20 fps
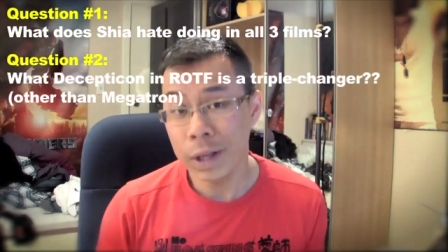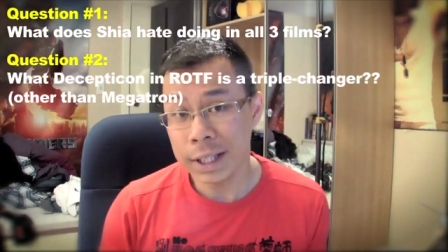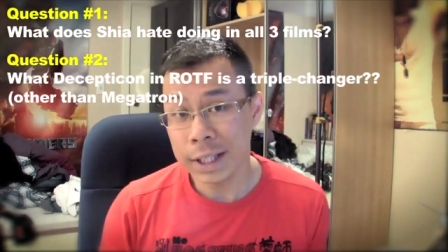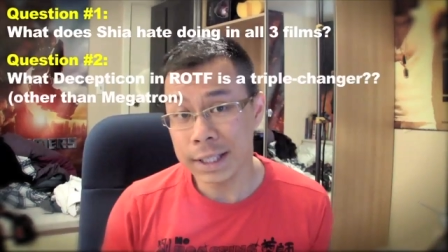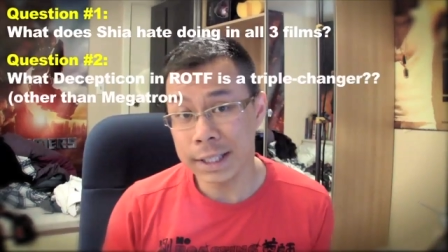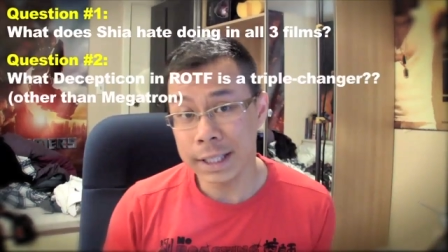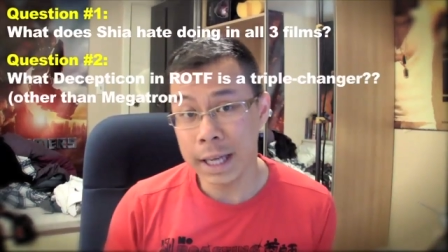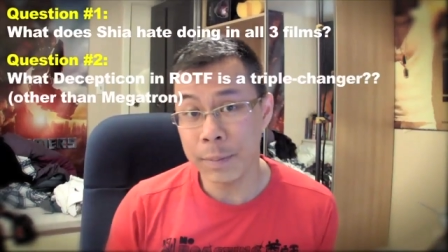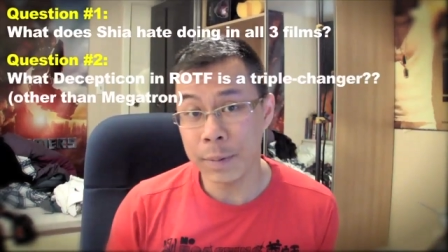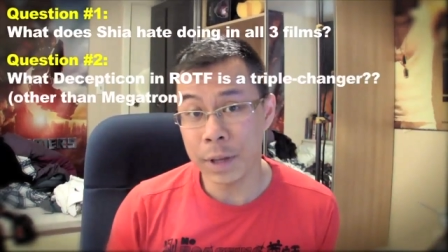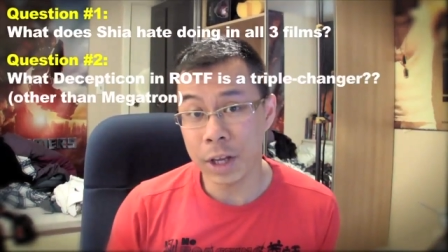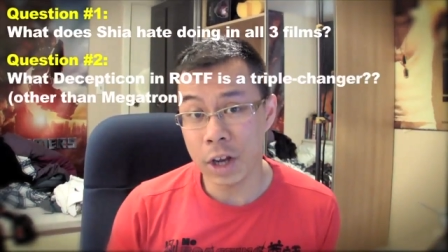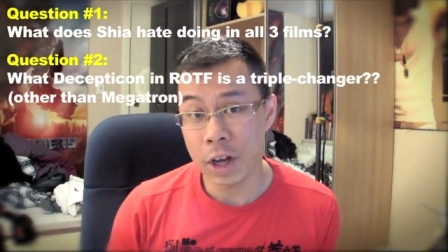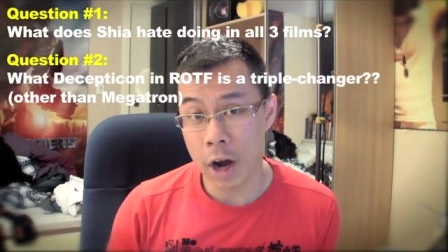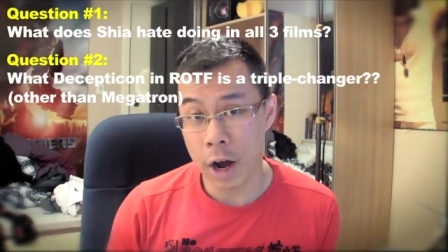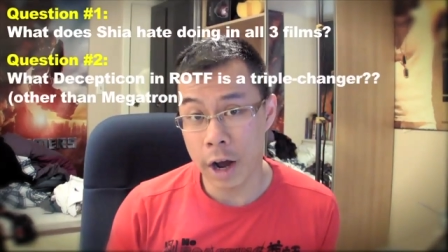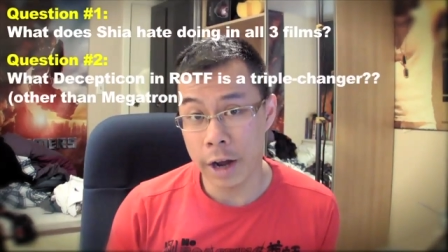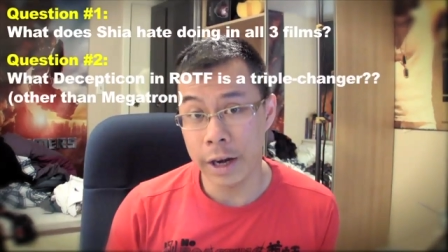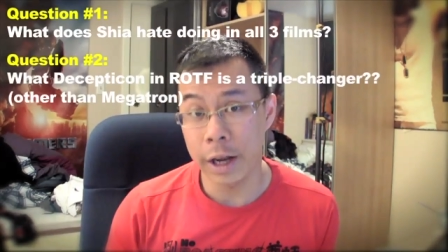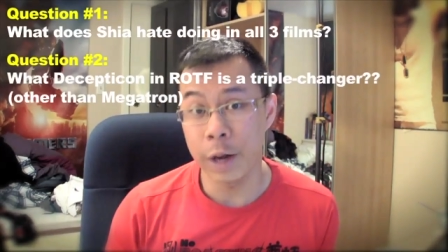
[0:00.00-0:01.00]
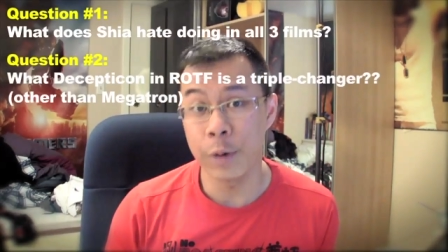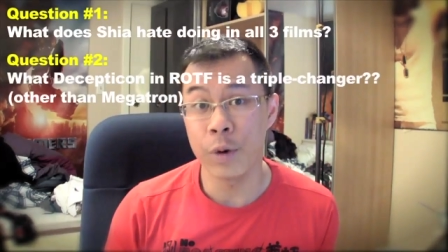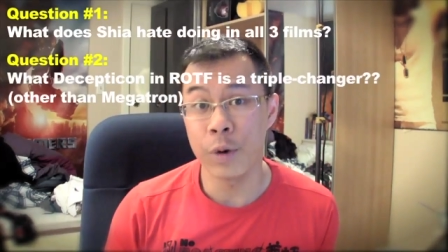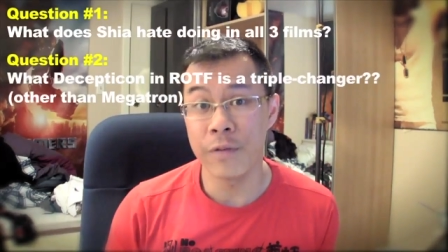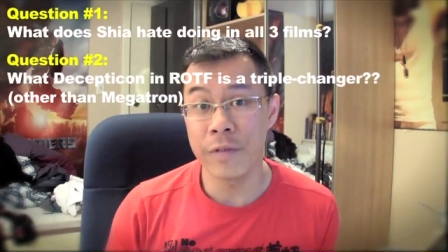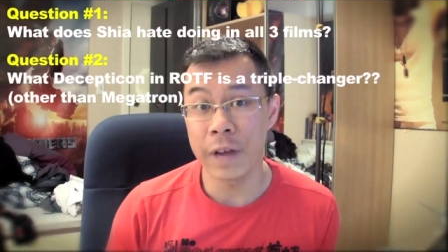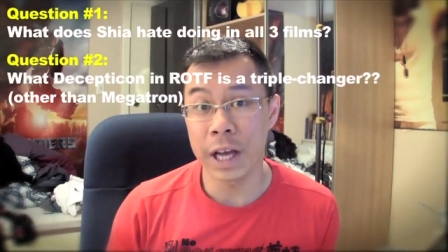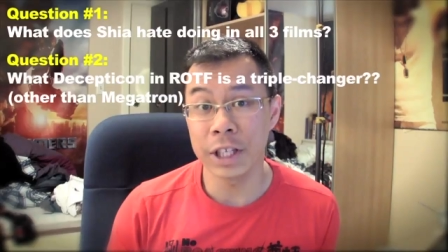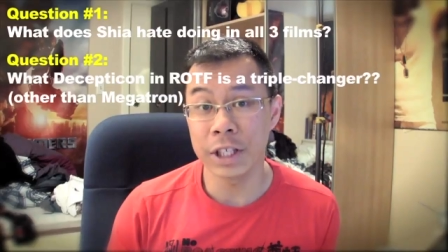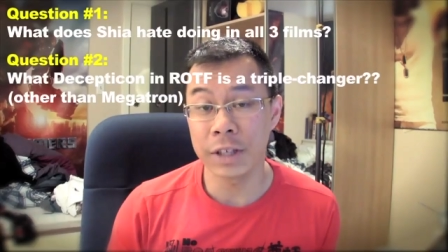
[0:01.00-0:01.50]
What Decepticon in
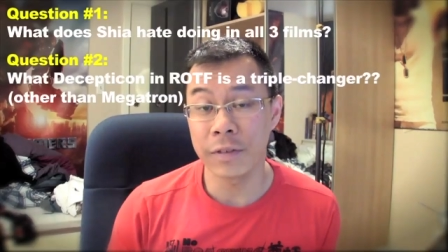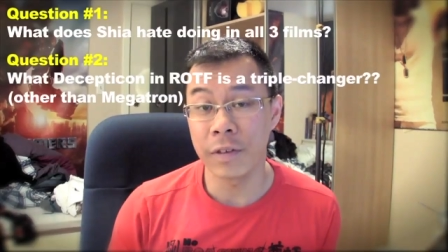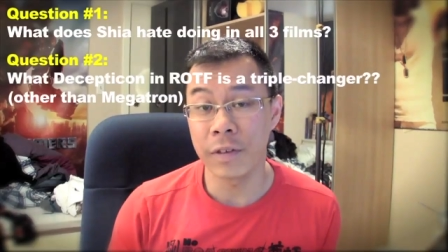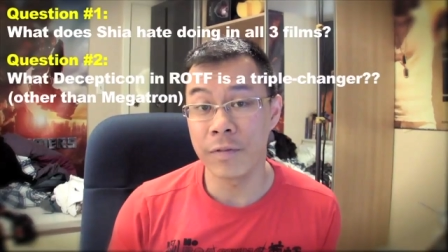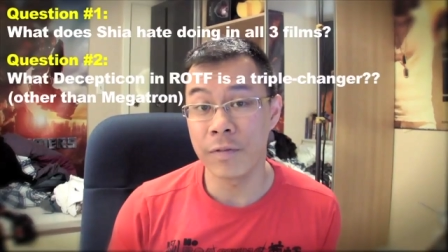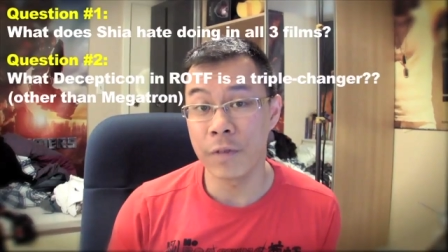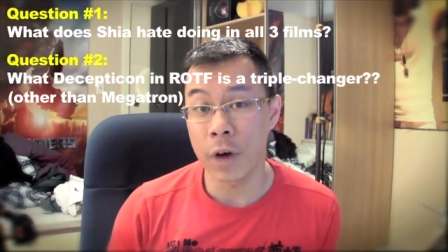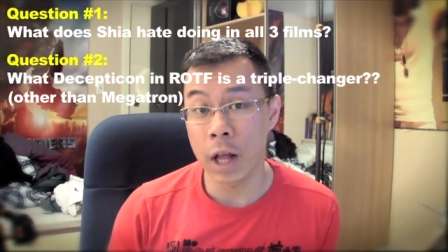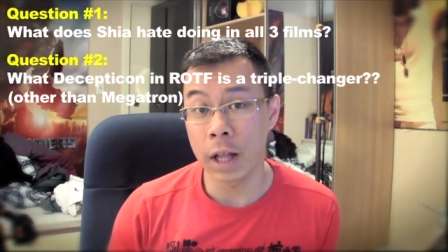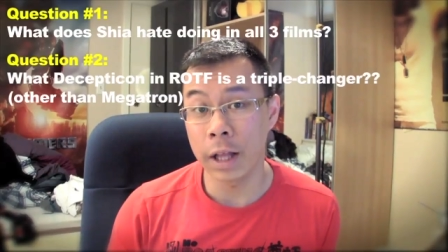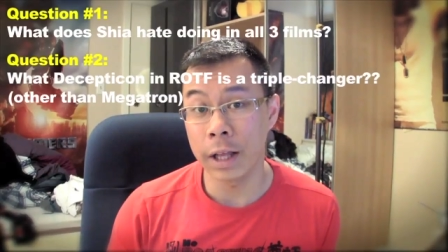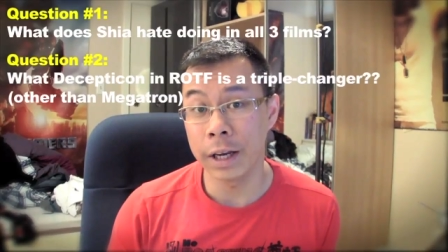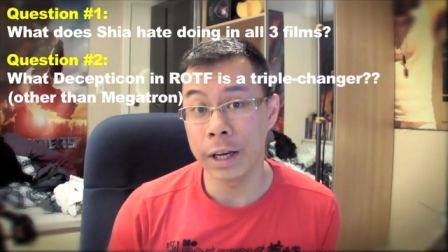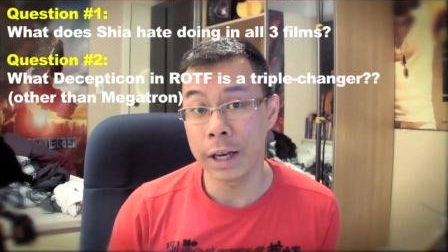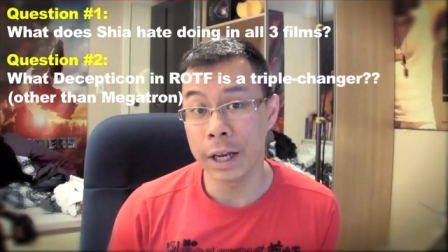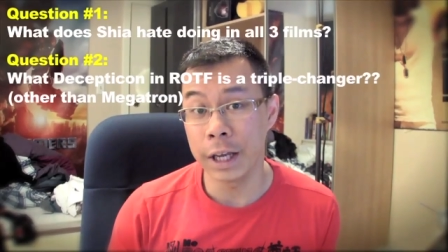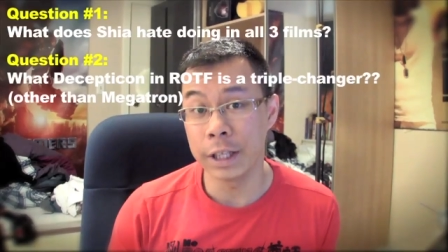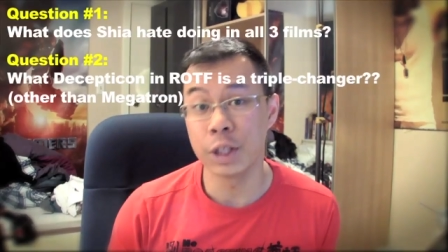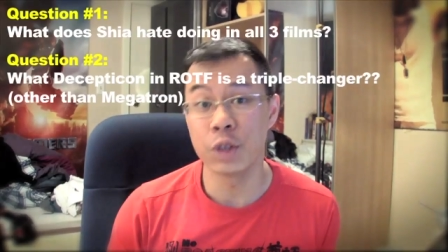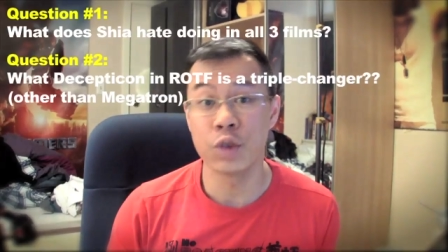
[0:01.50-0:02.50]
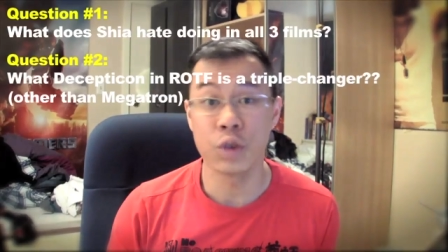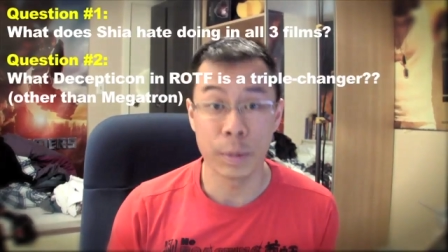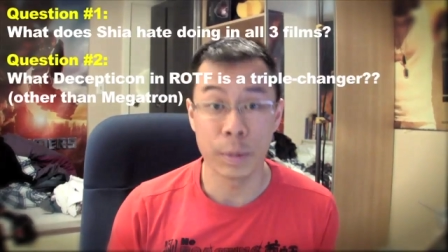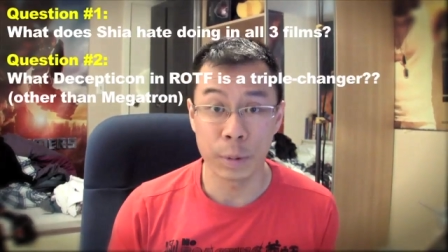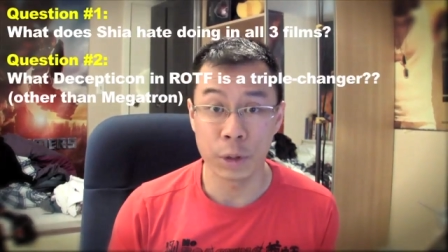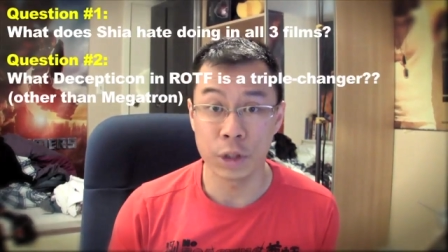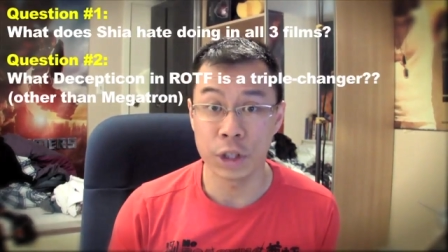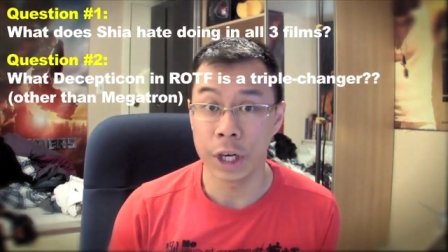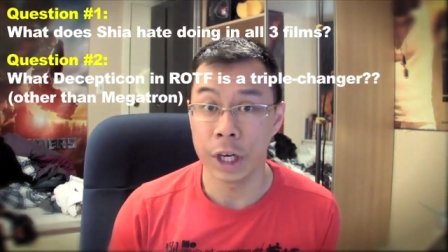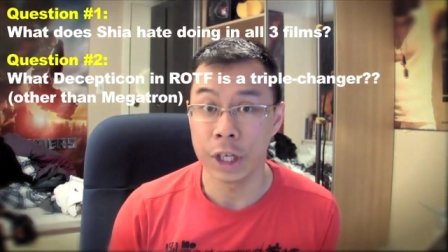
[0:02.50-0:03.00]
Revenge of the Fallen is a
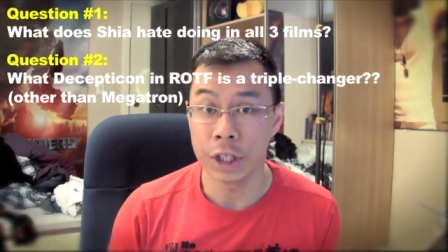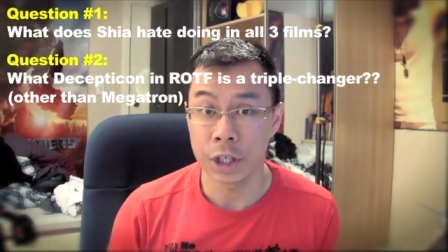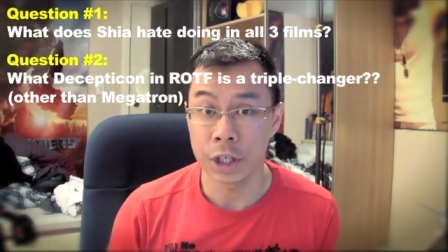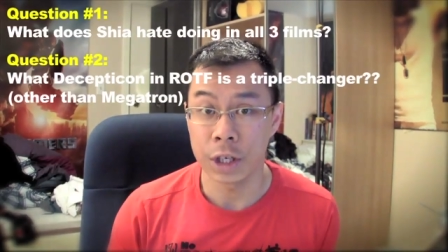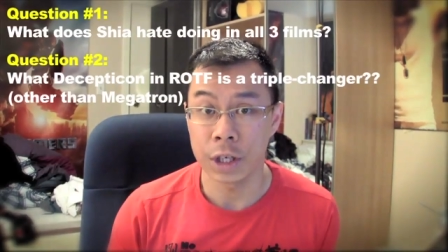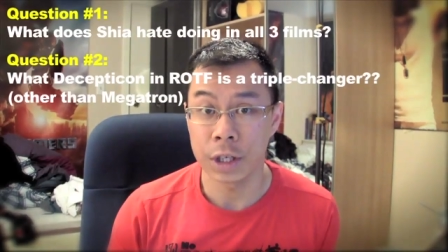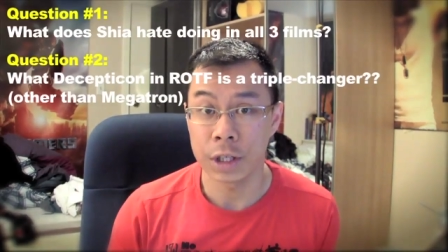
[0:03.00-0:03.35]
triple changer?